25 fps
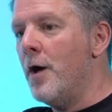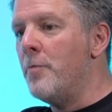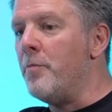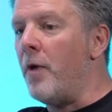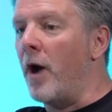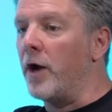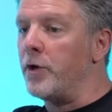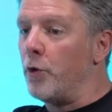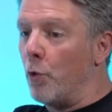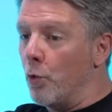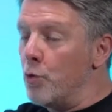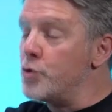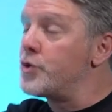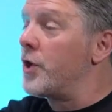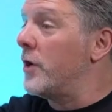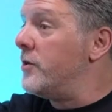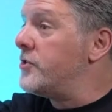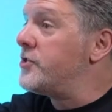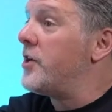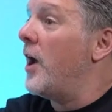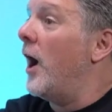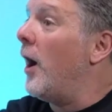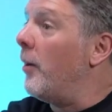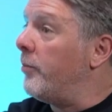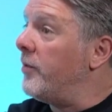but I'd also
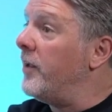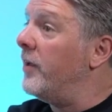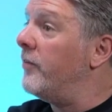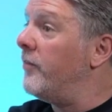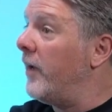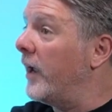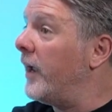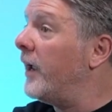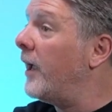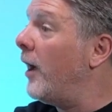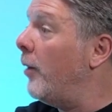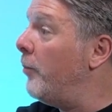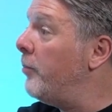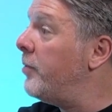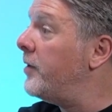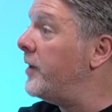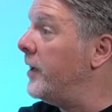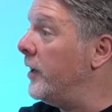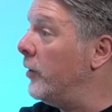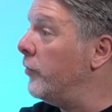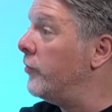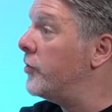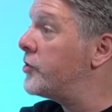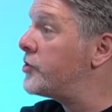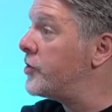set up the event
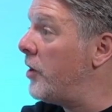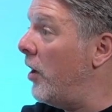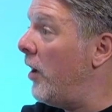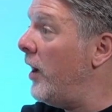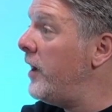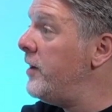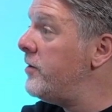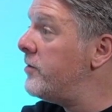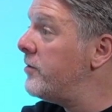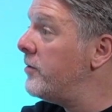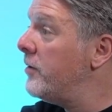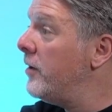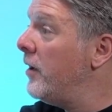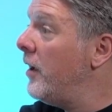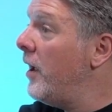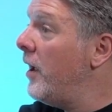company on the side.